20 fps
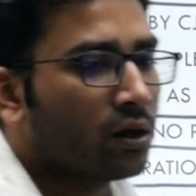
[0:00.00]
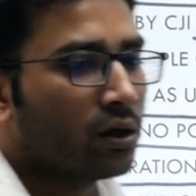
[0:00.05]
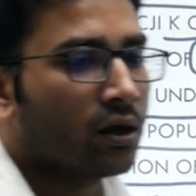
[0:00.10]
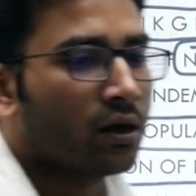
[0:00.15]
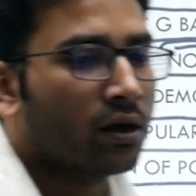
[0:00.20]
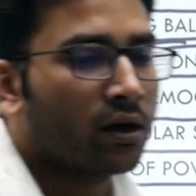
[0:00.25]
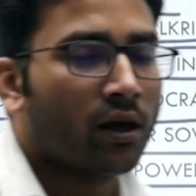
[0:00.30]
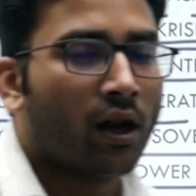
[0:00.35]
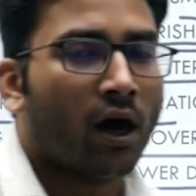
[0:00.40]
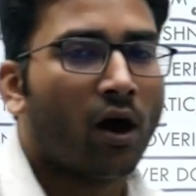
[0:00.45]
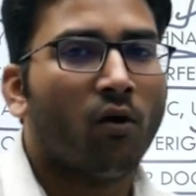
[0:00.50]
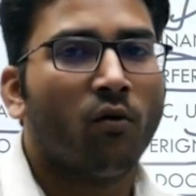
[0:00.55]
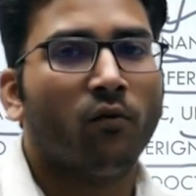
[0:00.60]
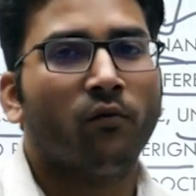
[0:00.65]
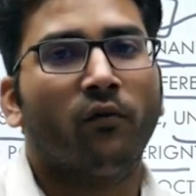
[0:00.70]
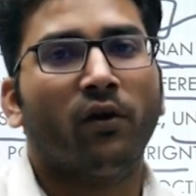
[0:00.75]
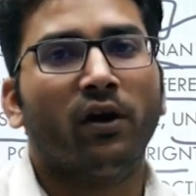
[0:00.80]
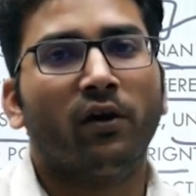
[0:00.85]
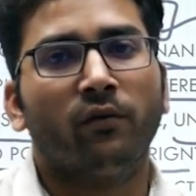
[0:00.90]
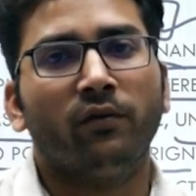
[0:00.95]
Now
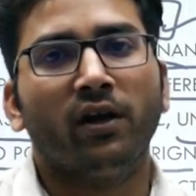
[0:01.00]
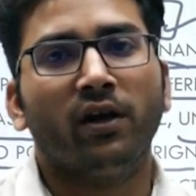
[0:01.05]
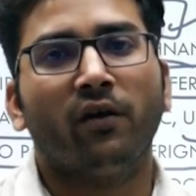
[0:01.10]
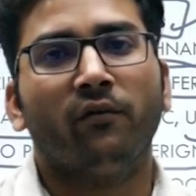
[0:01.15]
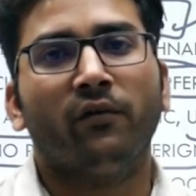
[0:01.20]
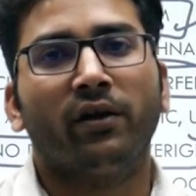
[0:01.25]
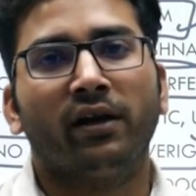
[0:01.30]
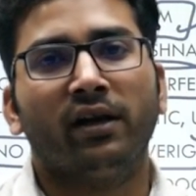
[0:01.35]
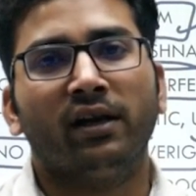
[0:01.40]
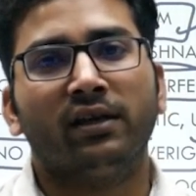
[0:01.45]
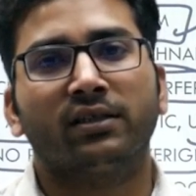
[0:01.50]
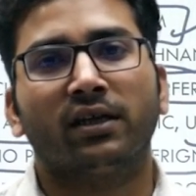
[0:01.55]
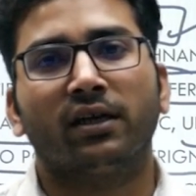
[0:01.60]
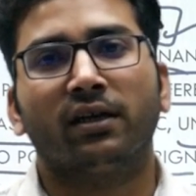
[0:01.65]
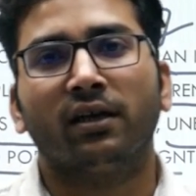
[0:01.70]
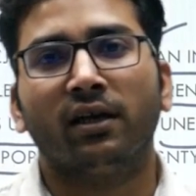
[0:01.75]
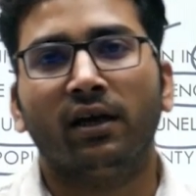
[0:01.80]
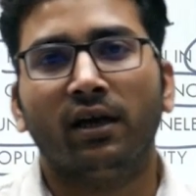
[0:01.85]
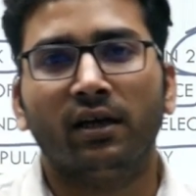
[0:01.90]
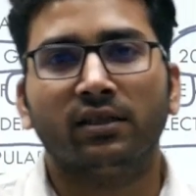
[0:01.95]
what we are
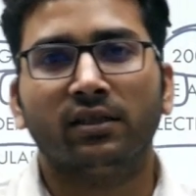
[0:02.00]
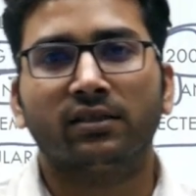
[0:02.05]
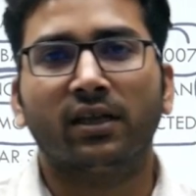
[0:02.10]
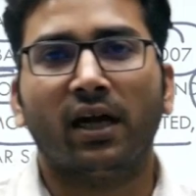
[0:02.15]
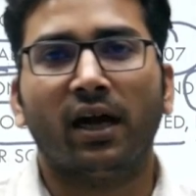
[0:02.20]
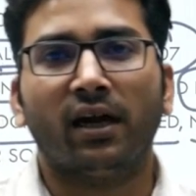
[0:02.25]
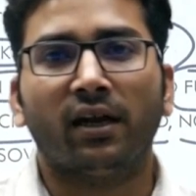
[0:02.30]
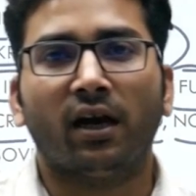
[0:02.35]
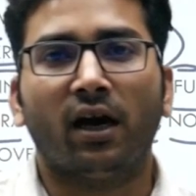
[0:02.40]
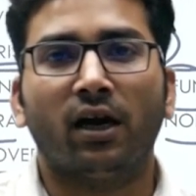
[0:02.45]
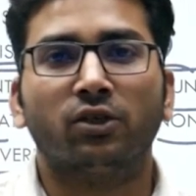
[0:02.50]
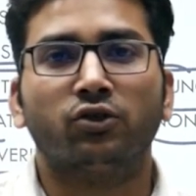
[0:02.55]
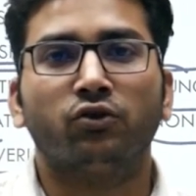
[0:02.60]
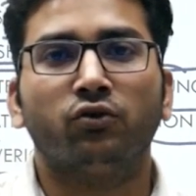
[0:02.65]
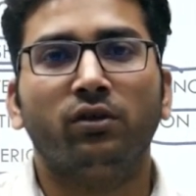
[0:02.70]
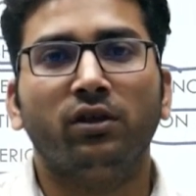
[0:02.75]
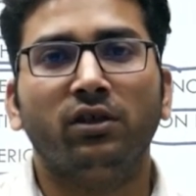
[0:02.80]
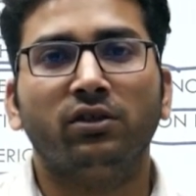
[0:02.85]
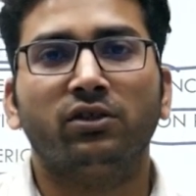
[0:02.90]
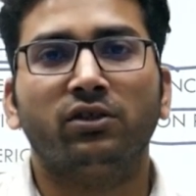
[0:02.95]
witnessing is that our
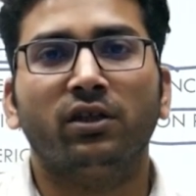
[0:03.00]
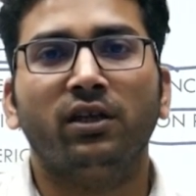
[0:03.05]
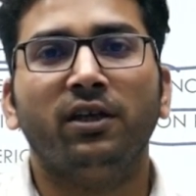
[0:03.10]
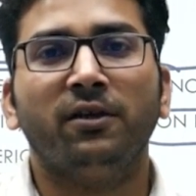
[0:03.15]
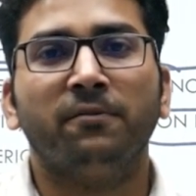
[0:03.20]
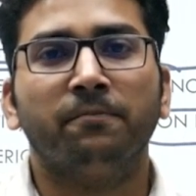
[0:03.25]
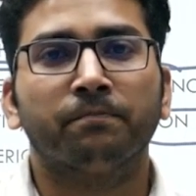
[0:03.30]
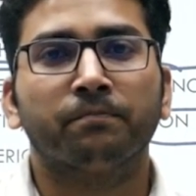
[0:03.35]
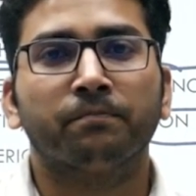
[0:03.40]
judiciary,